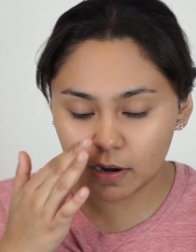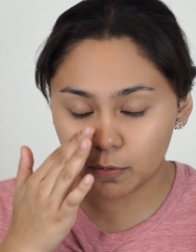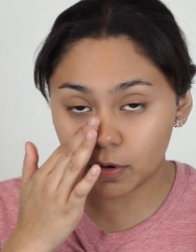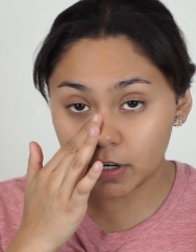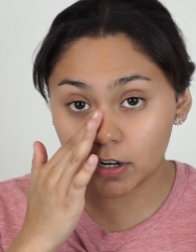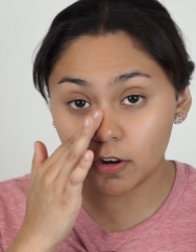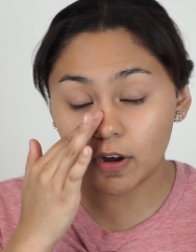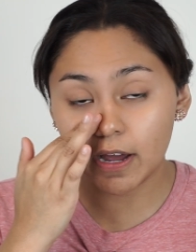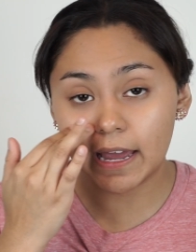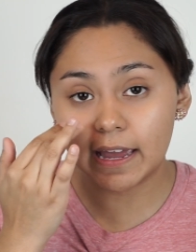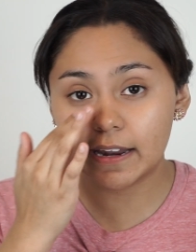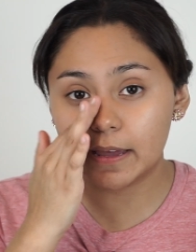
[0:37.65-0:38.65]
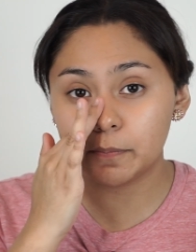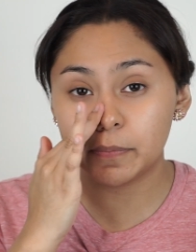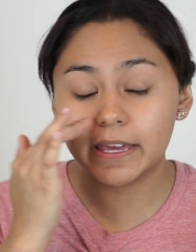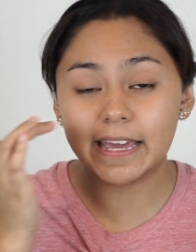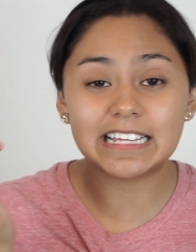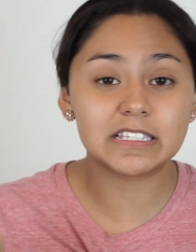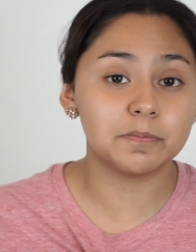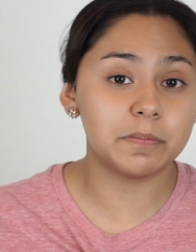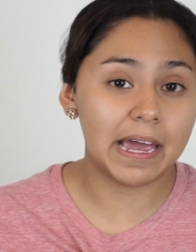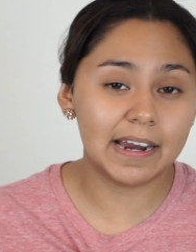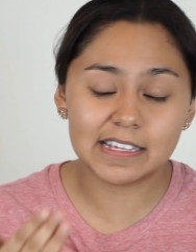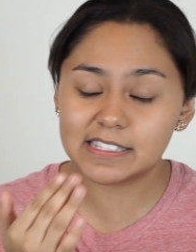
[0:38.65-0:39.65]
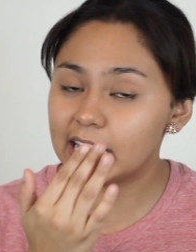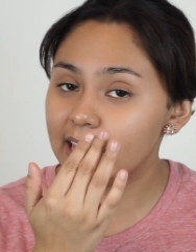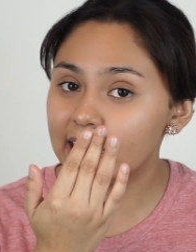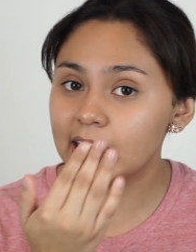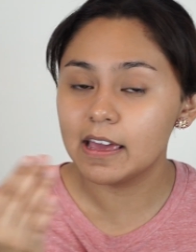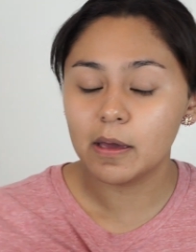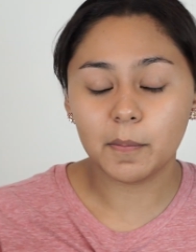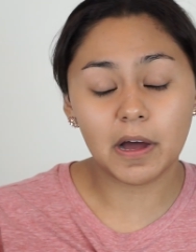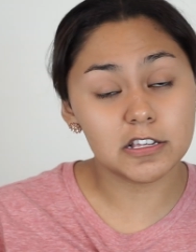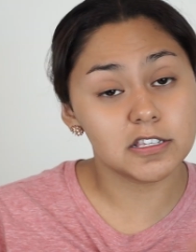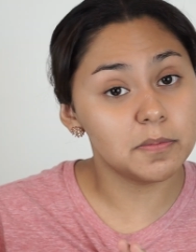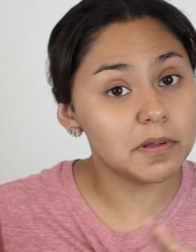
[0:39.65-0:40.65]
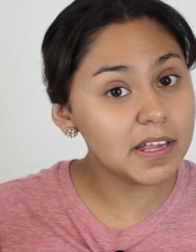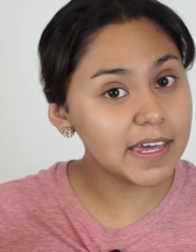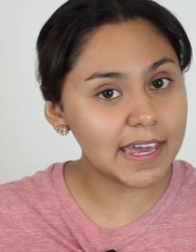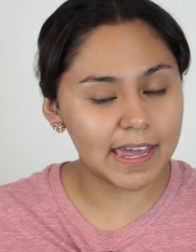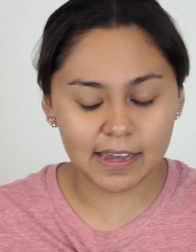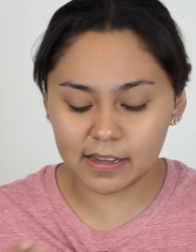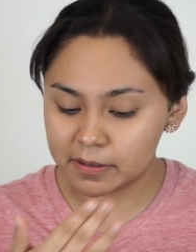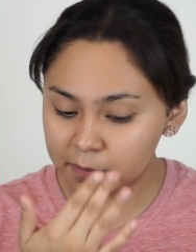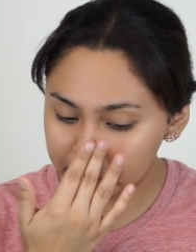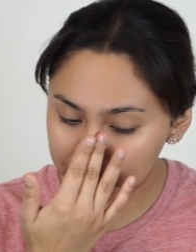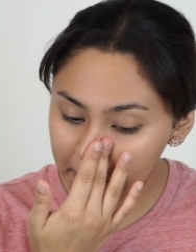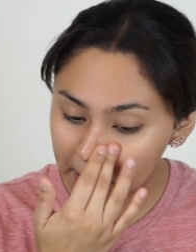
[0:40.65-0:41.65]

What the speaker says: I want to go ahead and be as matte as I possibly can.